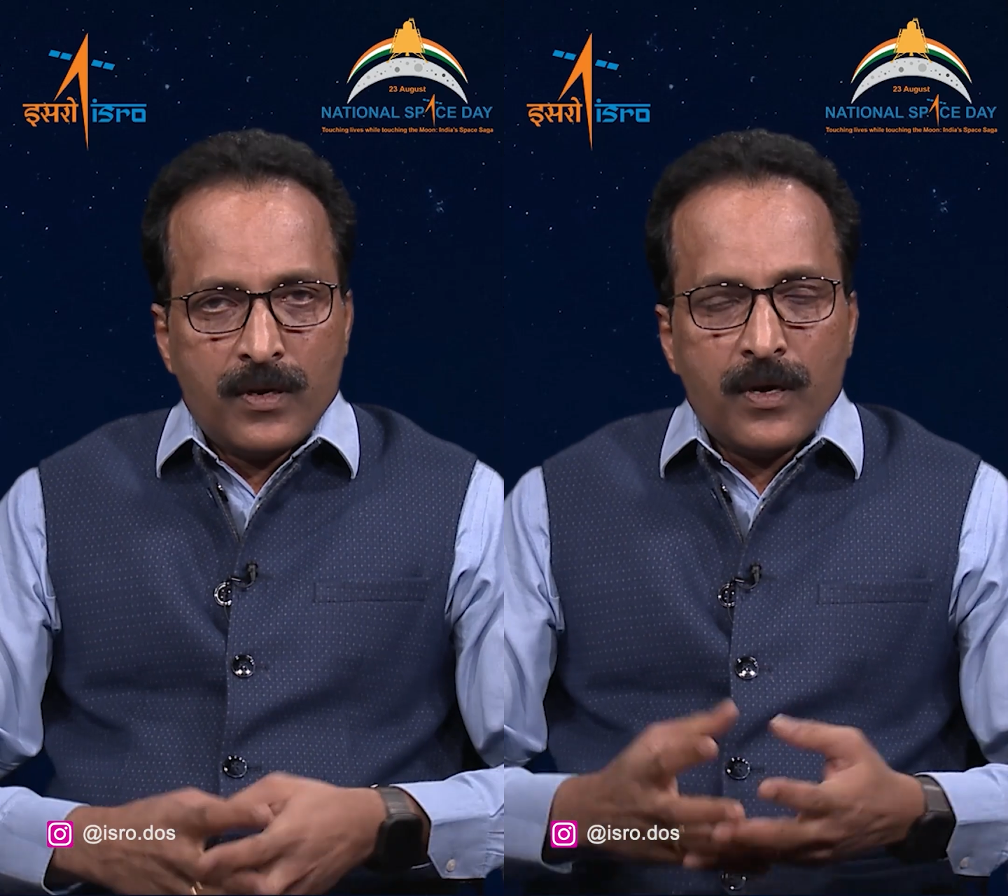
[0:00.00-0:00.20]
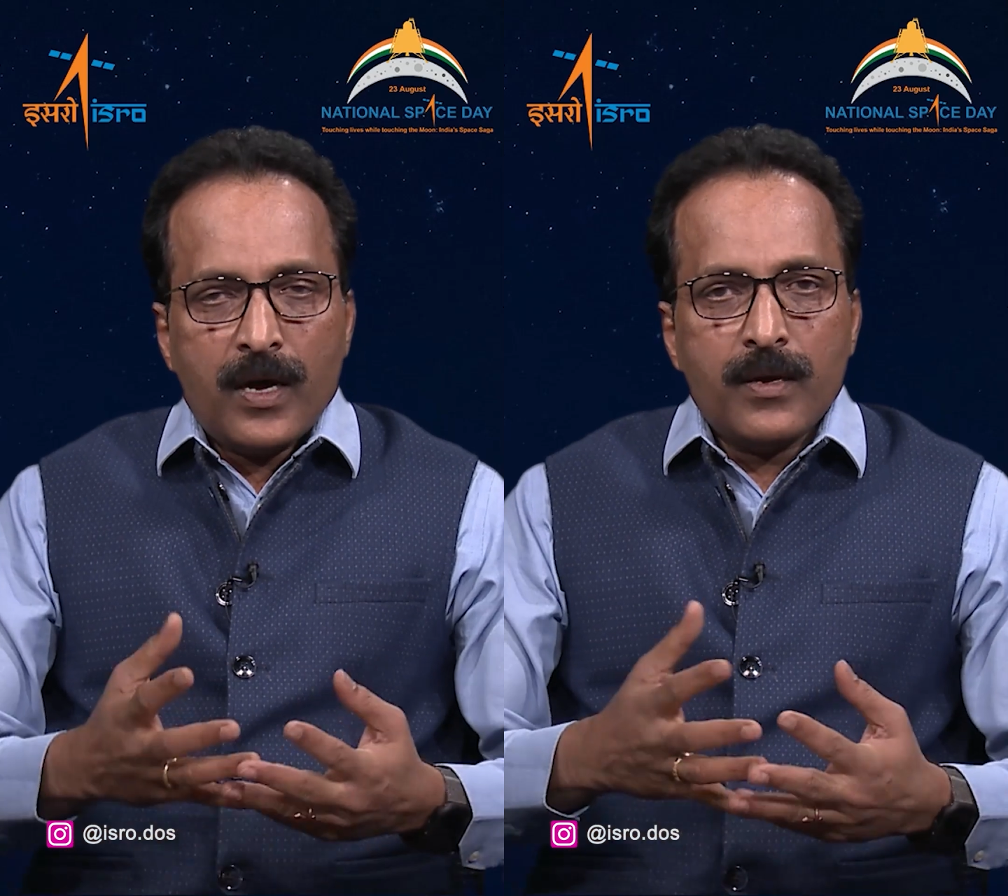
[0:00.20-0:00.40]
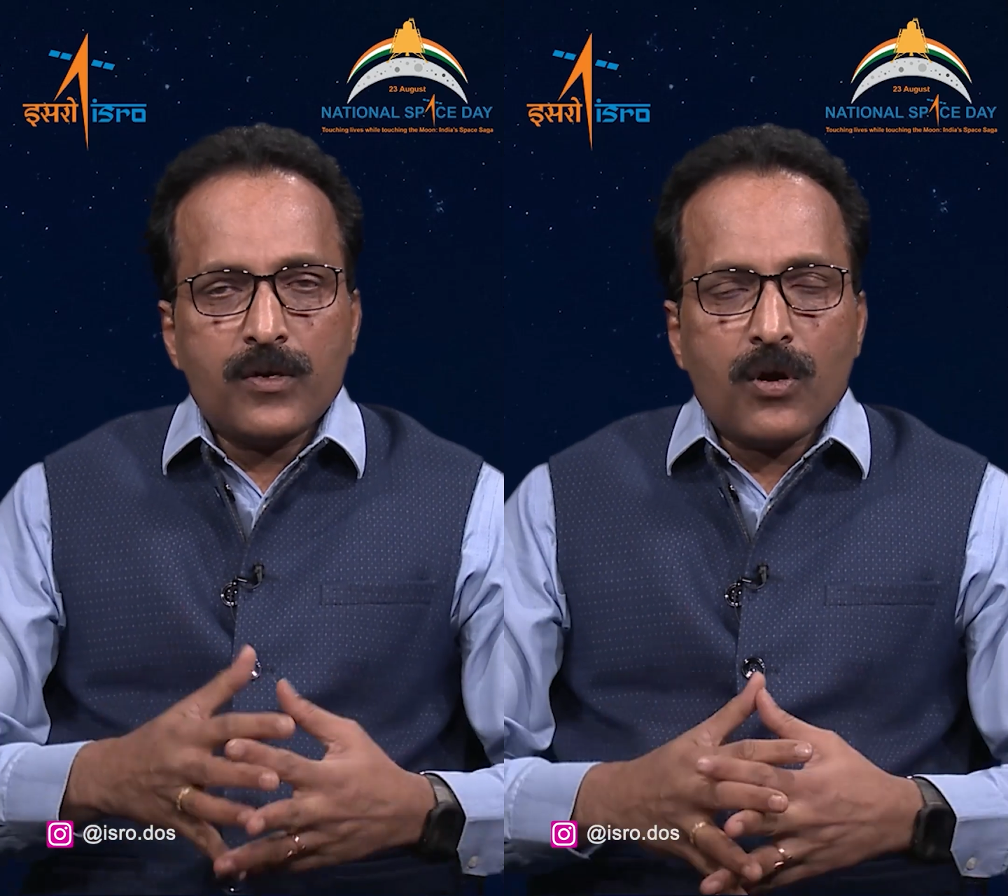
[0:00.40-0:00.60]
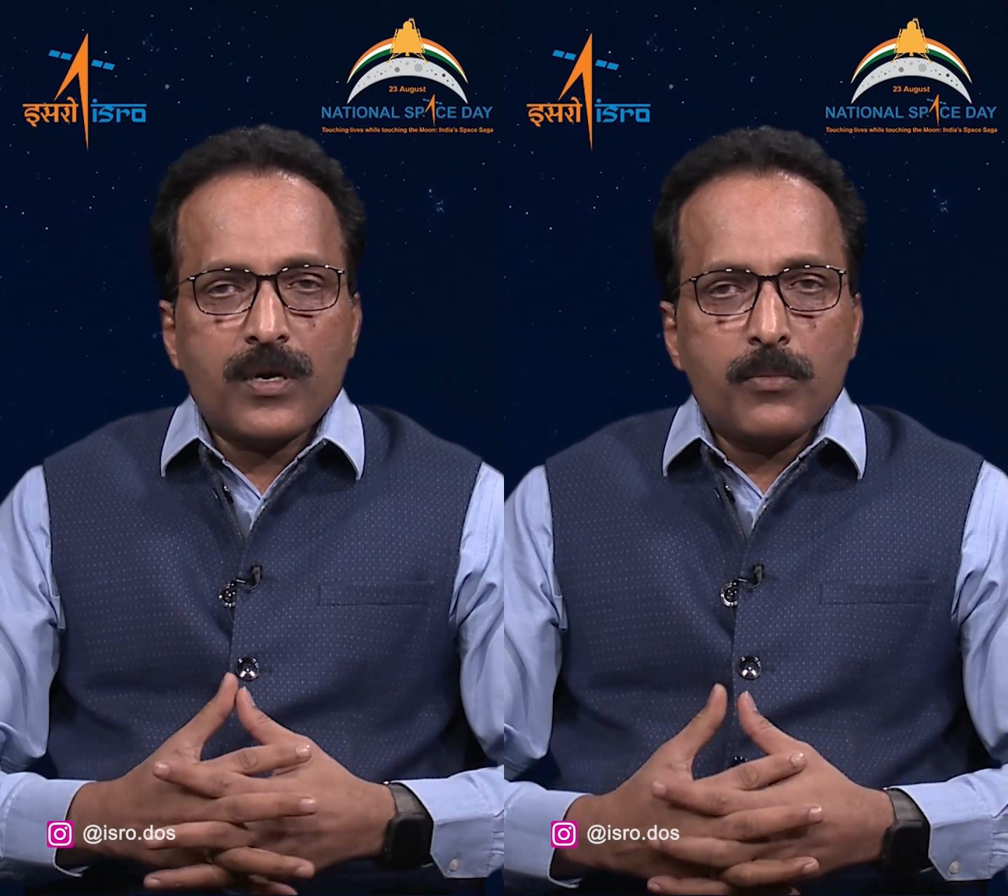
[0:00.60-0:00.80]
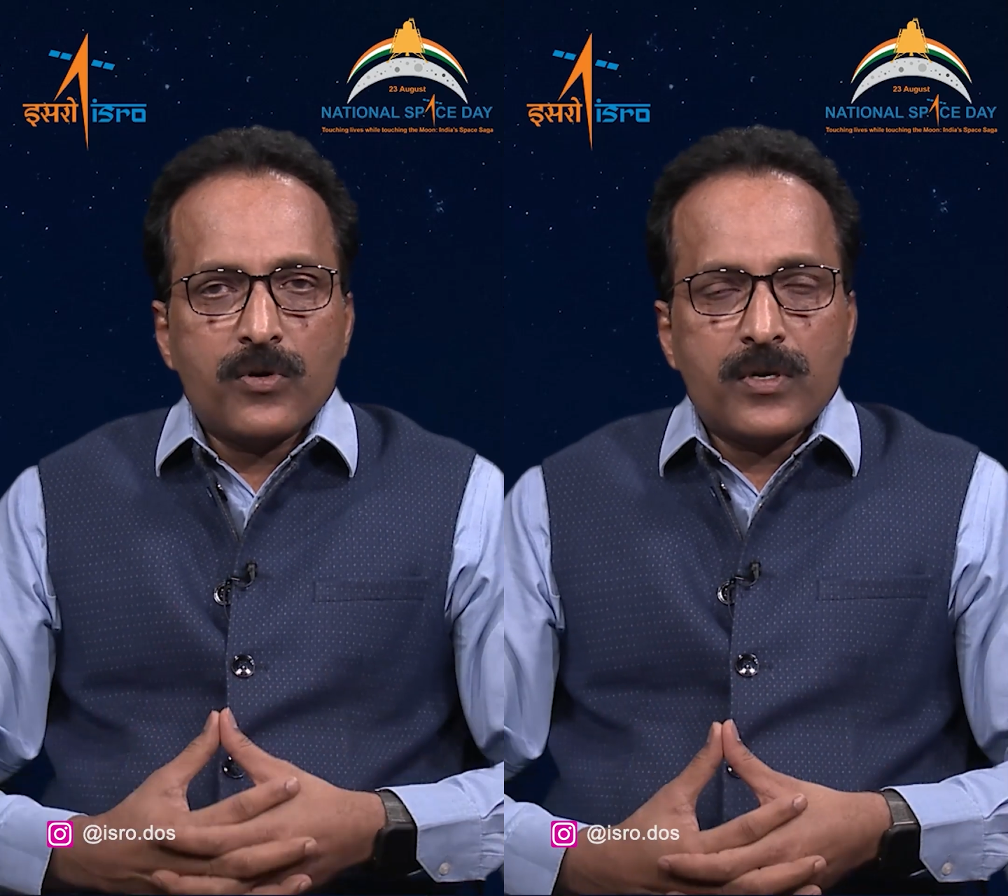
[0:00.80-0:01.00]
I talked
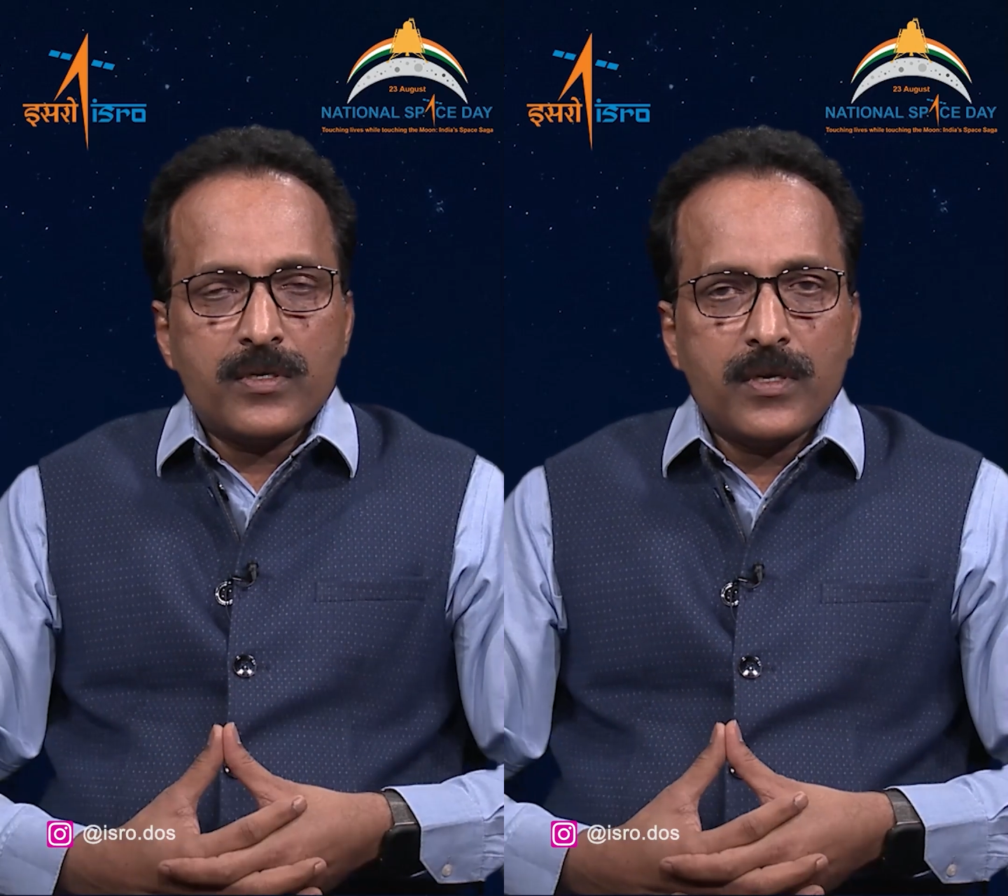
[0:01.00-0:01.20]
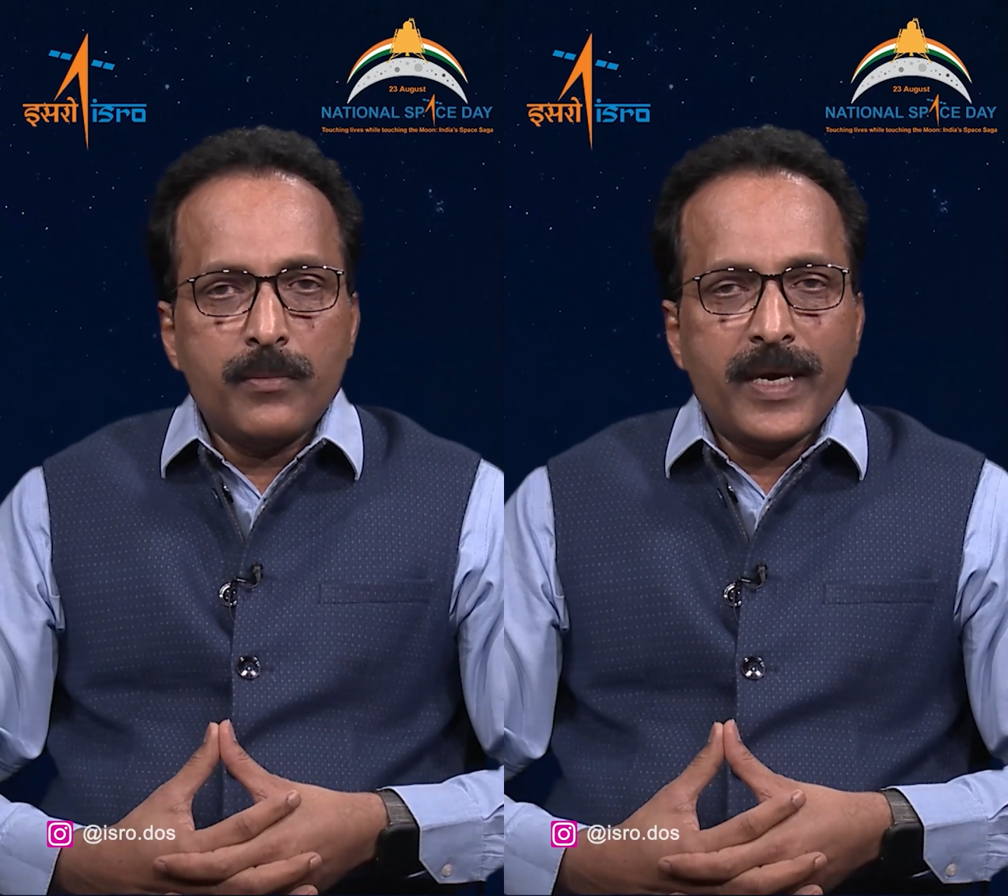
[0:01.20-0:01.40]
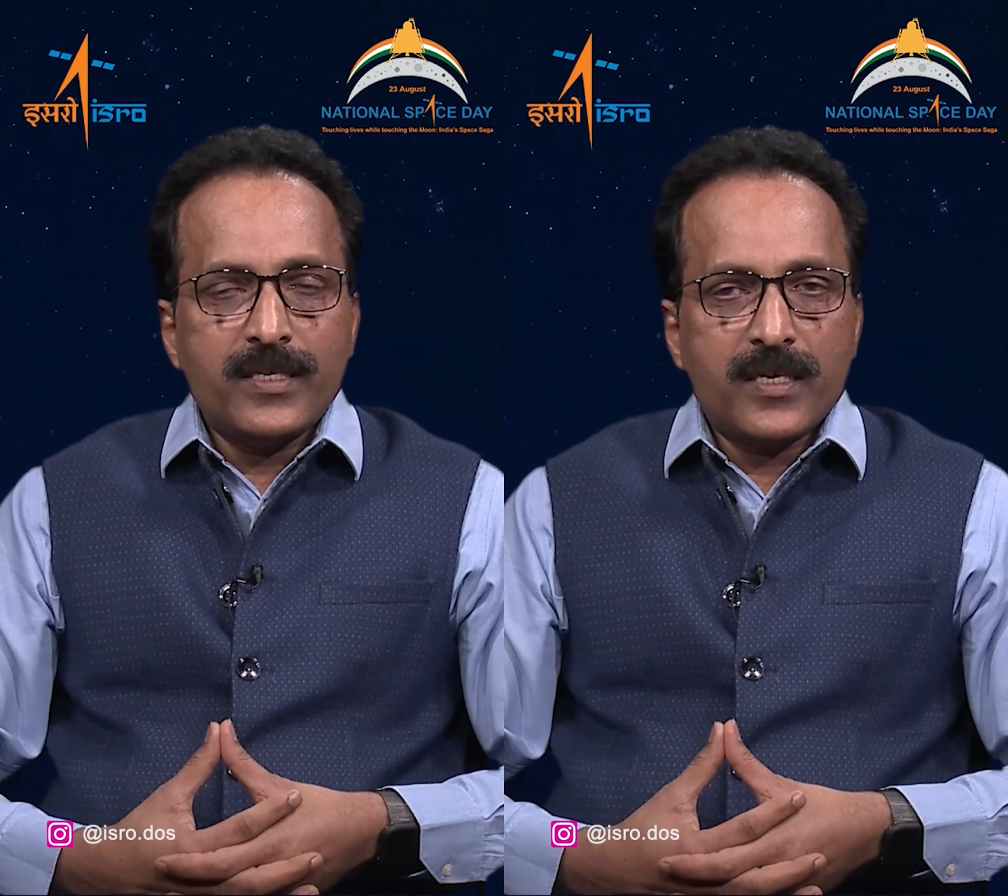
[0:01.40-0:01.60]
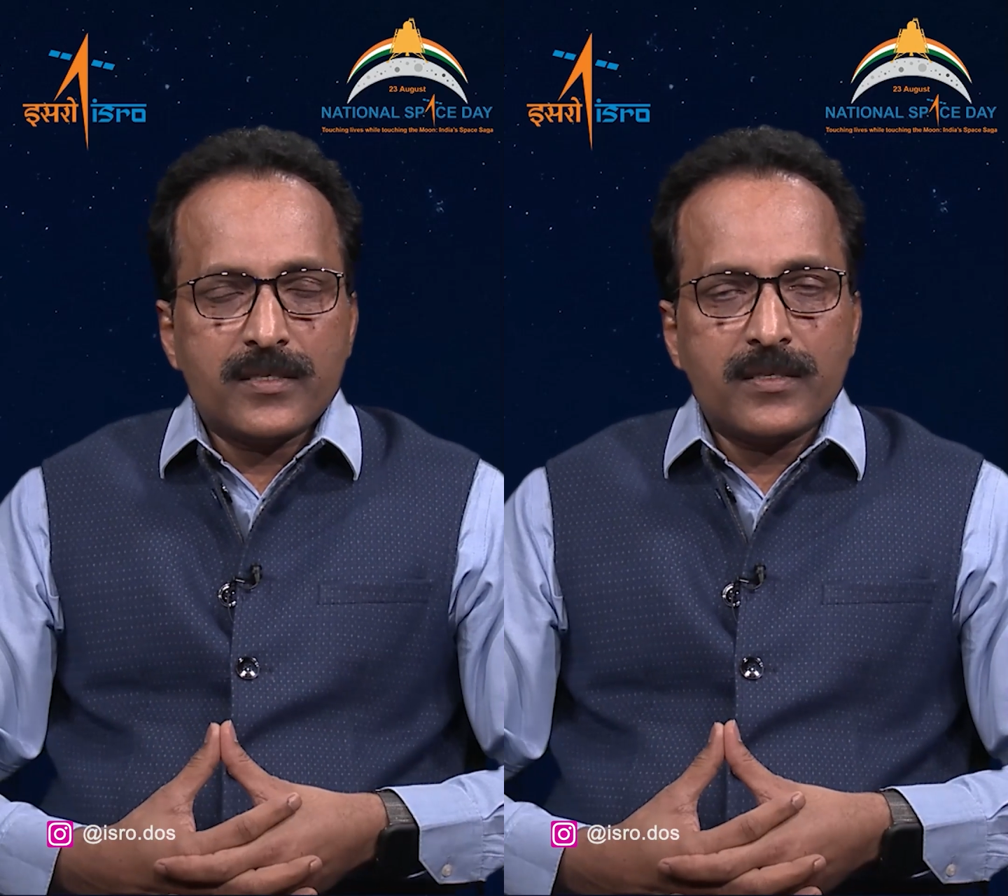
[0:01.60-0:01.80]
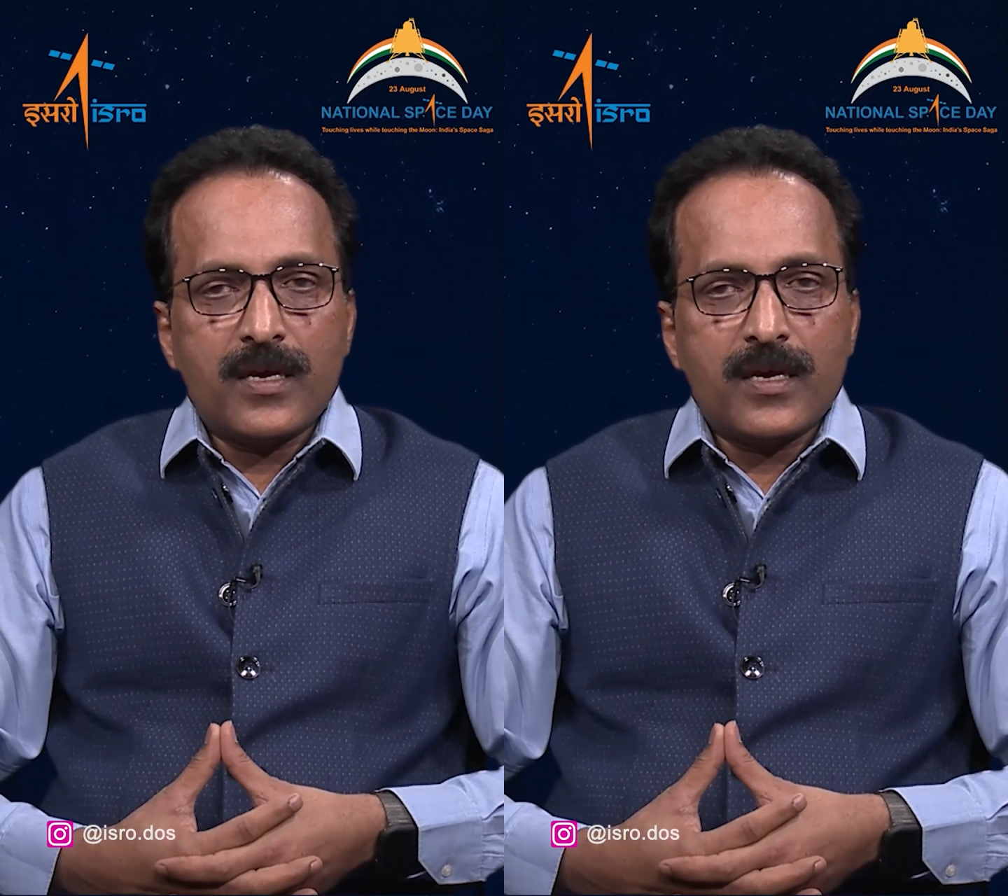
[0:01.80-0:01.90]
about images